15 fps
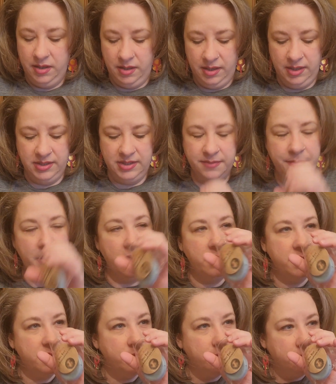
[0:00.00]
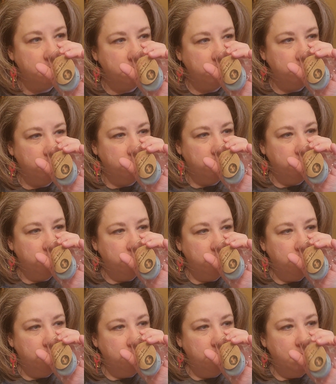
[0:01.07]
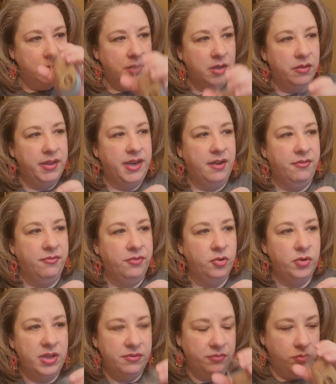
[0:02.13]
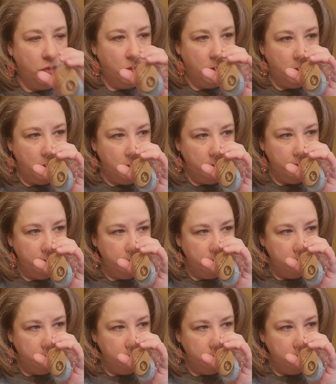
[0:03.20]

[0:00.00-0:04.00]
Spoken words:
And it smells like a fruity floral,